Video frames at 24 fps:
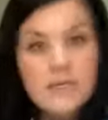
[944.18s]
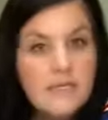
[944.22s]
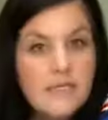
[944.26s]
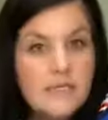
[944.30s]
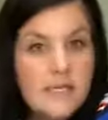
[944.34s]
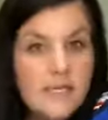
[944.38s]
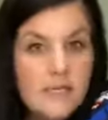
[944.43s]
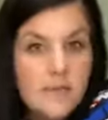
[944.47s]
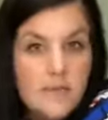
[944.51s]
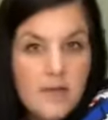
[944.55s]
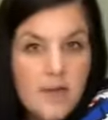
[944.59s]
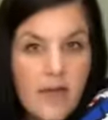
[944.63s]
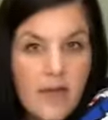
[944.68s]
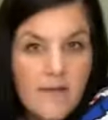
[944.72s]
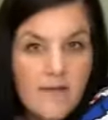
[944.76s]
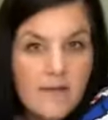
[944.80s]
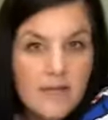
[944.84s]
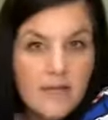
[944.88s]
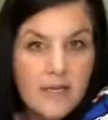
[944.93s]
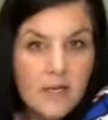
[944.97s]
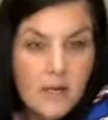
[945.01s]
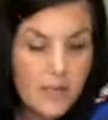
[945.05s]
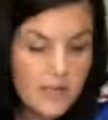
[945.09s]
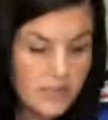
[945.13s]
Does anyone have
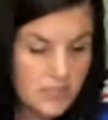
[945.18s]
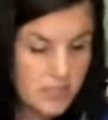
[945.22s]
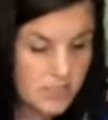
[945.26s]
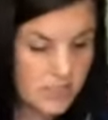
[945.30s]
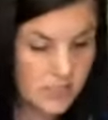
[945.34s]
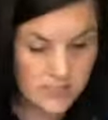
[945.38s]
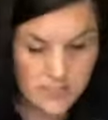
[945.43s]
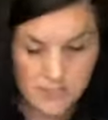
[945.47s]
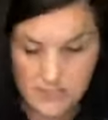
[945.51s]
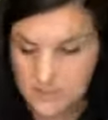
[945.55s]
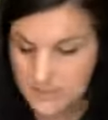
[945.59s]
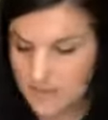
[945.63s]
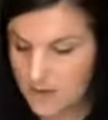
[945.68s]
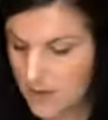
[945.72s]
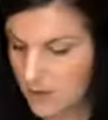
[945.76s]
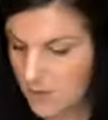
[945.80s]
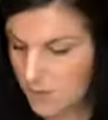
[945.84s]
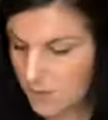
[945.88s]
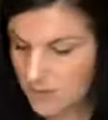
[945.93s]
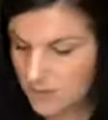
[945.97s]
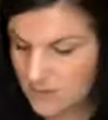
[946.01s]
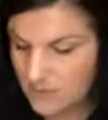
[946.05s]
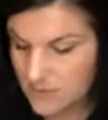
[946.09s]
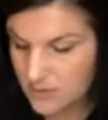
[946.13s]
any questions
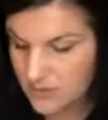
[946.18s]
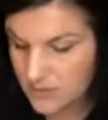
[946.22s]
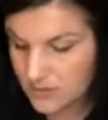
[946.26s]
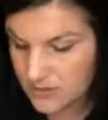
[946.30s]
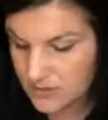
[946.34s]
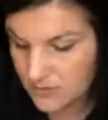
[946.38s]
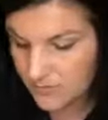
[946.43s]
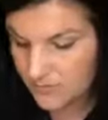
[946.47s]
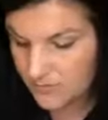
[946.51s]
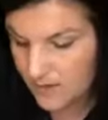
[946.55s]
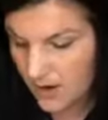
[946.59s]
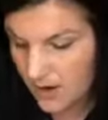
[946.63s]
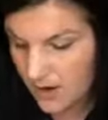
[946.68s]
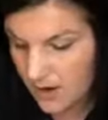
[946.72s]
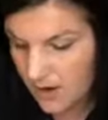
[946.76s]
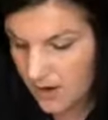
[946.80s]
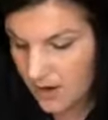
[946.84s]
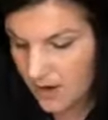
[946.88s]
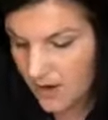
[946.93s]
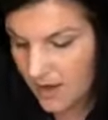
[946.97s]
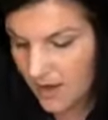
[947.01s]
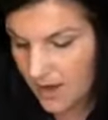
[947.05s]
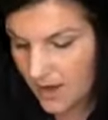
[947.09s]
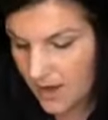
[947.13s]
about what I'm doing so
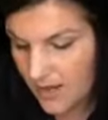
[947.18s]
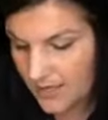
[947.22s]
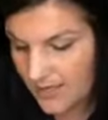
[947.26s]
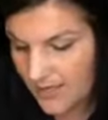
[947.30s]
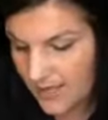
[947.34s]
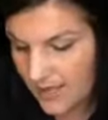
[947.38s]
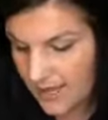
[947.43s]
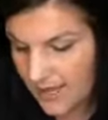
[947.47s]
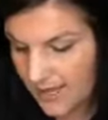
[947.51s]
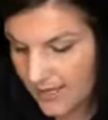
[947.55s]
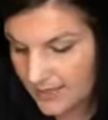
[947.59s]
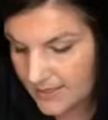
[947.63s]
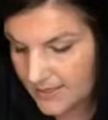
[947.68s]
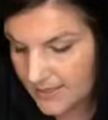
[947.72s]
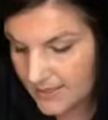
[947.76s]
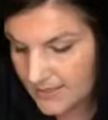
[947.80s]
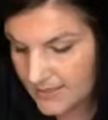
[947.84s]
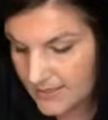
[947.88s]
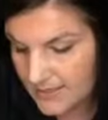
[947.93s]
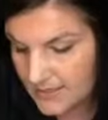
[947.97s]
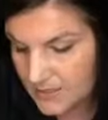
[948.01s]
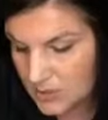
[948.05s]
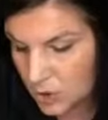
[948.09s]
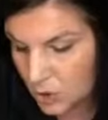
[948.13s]
far? Again,
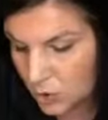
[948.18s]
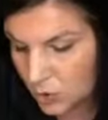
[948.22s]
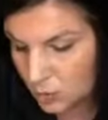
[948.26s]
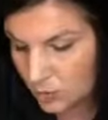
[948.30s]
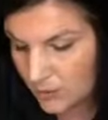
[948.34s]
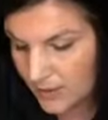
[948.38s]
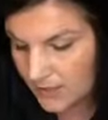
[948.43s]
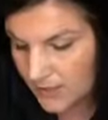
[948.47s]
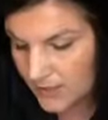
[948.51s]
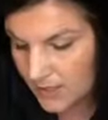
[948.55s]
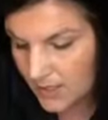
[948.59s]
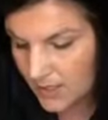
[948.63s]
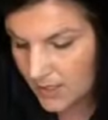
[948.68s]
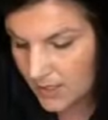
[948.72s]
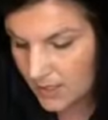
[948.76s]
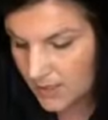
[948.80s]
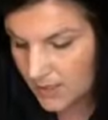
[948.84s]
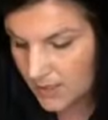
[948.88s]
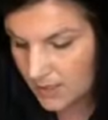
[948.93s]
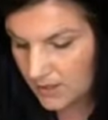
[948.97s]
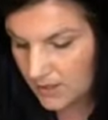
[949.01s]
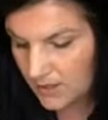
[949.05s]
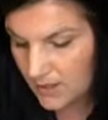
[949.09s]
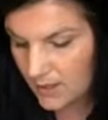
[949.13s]
this is
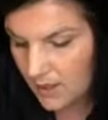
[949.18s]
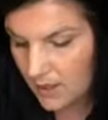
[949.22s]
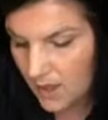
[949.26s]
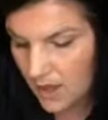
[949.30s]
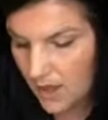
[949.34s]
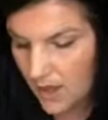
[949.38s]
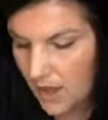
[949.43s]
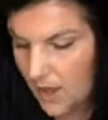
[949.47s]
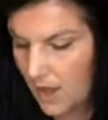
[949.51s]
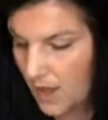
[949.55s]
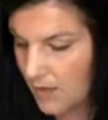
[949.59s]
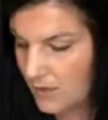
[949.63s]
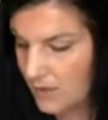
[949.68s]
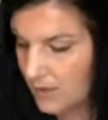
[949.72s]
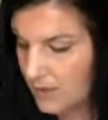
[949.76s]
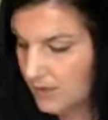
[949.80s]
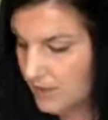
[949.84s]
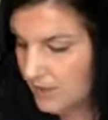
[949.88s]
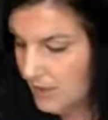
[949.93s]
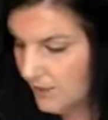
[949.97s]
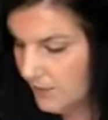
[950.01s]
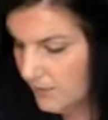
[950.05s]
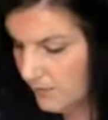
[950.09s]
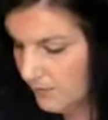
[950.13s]
Gorilla Hot
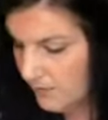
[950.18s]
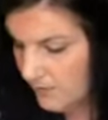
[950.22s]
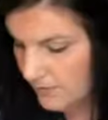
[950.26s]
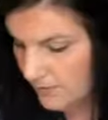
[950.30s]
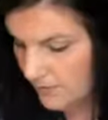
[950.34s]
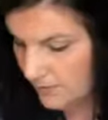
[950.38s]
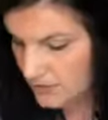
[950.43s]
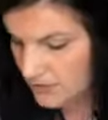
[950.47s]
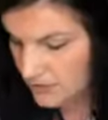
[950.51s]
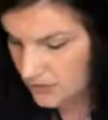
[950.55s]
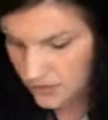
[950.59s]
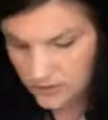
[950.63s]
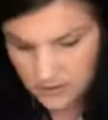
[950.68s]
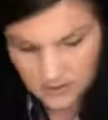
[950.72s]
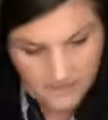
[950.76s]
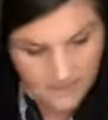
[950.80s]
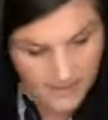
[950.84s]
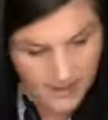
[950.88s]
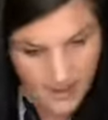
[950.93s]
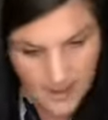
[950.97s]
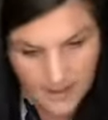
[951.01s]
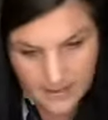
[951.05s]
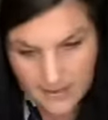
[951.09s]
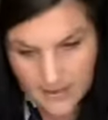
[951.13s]
Glue. I'll show you the
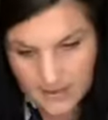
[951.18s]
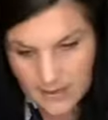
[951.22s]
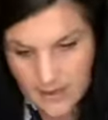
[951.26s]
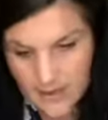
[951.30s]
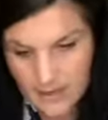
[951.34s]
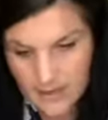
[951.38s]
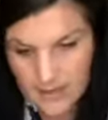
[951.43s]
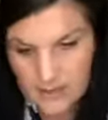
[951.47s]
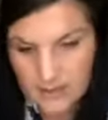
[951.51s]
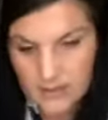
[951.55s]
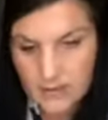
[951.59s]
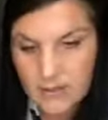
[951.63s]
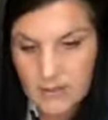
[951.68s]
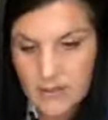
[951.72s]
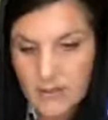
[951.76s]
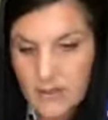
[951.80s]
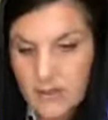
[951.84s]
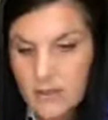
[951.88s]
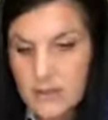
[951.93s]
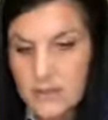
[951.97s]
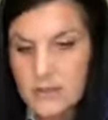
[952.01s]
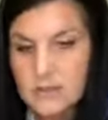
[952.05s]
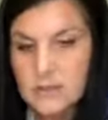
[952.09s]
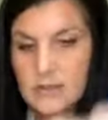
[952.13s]
bag again.
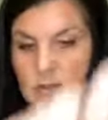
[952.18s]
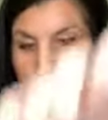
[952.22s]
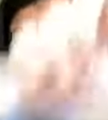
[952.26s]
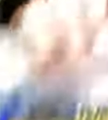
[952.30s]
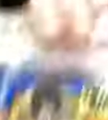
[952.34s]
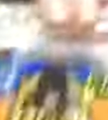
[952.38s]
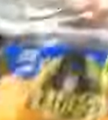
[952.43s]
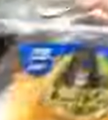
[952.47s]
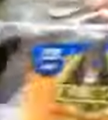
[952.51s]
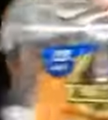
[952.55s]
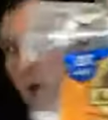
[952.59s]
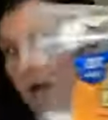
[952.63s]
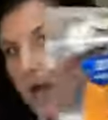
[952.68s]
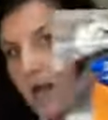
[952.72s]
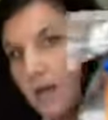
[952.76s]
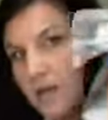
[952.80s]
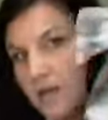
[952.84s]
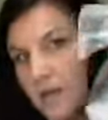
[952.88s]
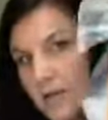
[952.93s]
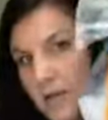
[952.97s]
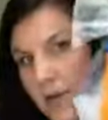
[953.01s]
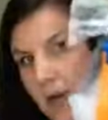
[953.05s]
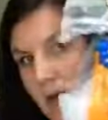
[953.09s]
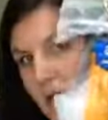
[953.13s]
It's Gorilla Hot
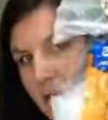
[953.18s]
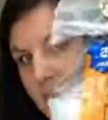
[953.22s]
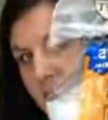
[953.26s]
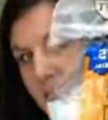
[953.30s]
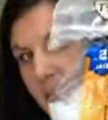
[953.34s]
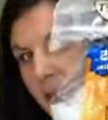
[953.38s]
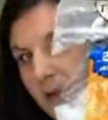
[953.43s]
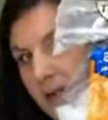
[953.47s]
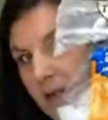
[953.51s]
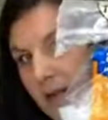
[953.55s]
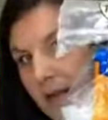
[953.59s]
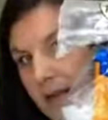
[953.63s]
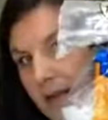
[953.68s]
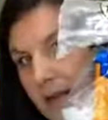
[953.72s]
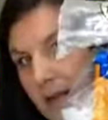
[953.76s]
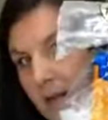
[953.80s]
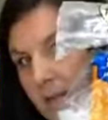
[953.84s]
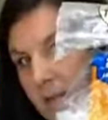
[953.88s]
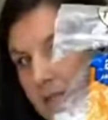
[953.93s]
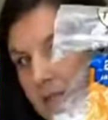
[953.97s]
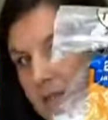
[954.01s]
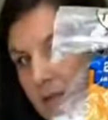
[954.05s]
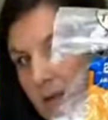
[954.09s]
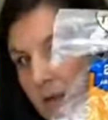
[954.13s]
Glue. I get mine on
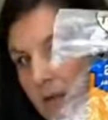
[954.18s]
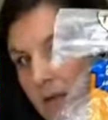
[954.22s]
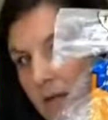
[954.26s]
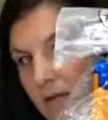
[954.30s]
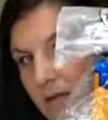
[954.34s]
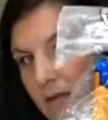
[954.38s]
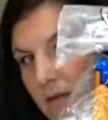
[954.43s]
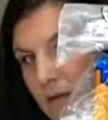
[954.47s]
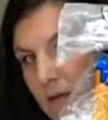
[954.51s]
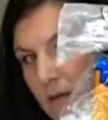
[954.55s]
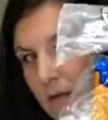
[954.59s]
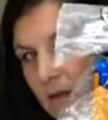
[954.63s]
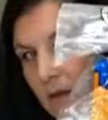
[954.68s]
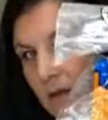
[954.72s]
Amazon,